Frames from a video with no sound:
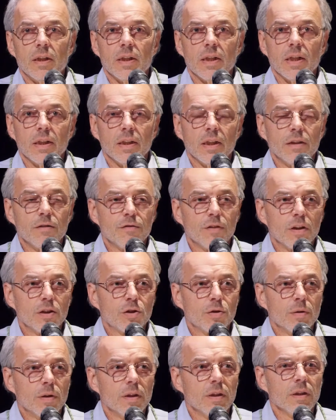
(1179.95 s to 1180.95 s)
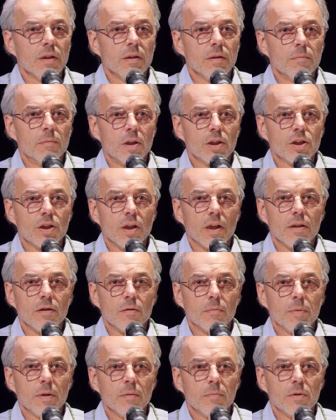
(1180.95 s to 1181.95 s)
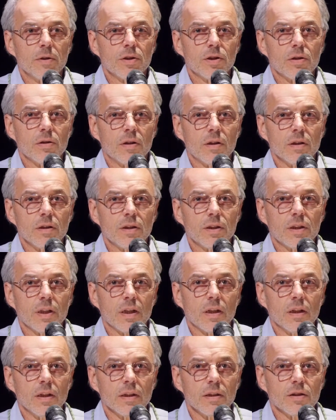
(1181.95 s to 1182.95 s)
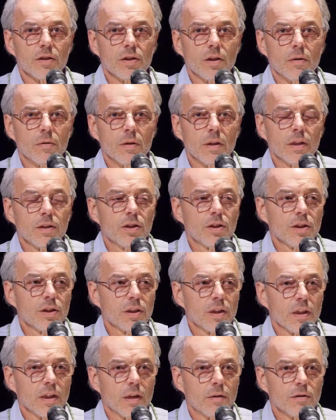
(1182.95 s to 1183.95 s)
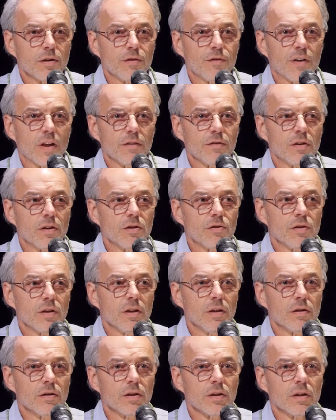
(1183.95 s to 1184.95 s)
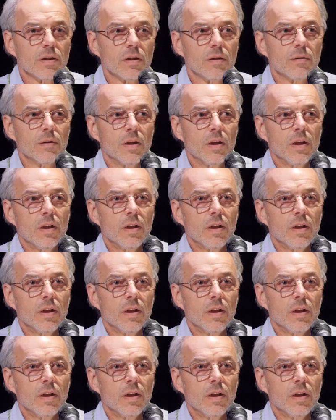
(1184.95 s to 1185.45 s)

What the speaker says: And then eventually, much later, people started settling. So let's just say that was 500 years ago.